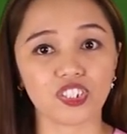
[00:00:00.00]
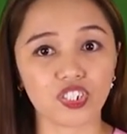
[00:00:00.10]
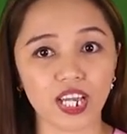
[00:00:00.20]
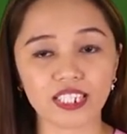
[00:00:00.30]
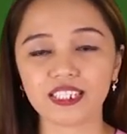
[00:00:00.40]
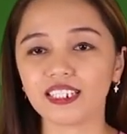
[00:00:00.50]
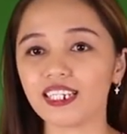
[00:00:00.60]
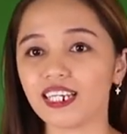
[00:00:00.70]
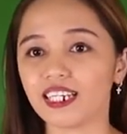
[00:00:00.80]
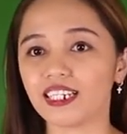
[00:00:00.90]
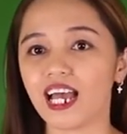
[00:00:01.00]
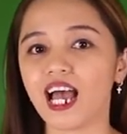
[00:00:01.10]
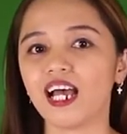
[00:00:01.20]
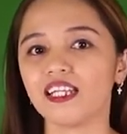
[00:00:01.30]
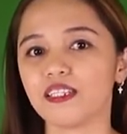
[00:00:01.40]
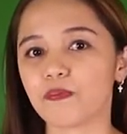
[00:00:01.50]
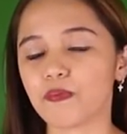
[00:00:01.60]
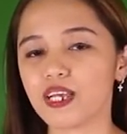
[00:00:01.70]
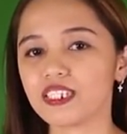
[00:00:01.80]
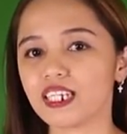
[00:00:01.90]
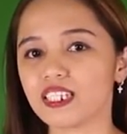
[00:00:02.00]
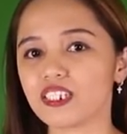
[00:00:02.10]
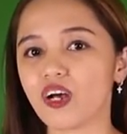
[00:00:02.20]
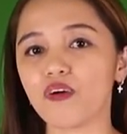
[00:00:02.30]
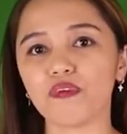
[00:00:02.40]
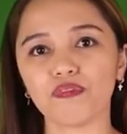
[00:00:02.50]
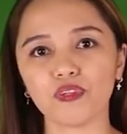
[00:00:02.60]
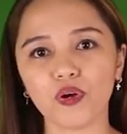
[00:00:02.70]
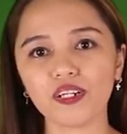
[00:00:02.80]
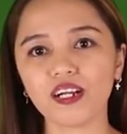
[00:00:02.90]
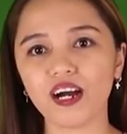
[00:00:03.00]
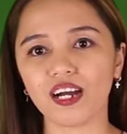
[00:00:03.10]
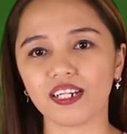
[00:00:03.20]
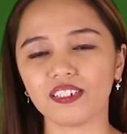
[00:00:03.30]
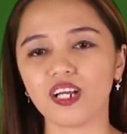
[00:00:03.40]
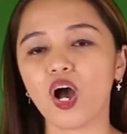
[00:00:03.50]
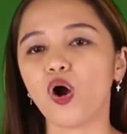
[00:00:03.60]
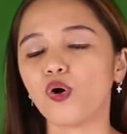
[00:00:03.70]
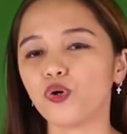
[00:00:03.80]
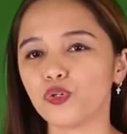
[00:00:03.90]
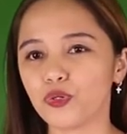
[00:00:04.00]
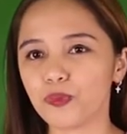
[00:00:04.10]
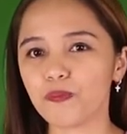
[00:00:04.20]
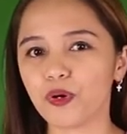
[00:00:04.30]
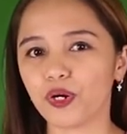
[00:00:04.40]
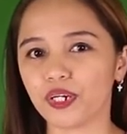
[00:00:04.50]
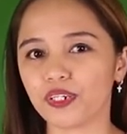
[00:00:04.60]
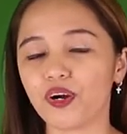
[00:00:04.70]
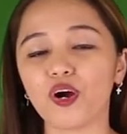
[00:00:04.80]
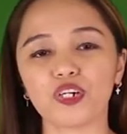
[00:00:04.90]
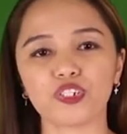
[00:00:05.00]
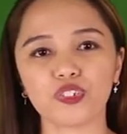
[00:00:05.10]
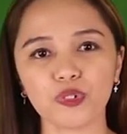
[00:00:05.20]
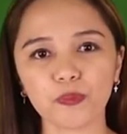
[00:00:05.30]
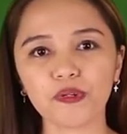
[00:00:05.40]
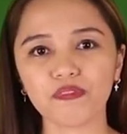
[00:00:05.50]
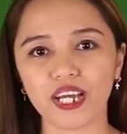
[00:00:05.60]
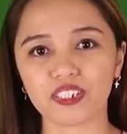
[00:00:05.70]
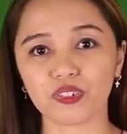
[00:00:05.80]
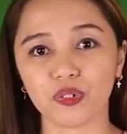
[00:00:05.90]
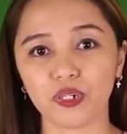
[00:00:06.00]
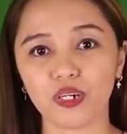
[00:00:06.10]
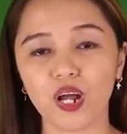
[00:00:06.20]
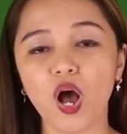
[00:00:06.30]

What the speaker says: checks it in the presence of a floor guard or room boy or supervisor